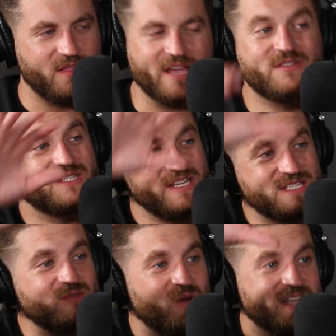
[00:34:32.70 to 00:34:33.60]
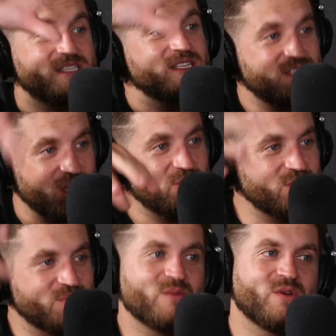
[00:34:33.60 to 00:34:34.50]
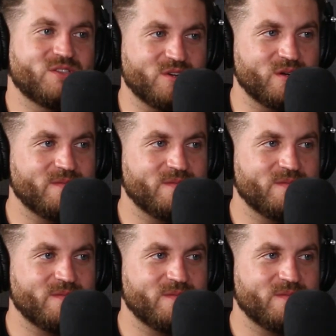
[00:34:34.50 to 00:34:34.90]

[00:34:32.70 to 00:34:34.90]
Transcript: Like season wise, summer is my winter.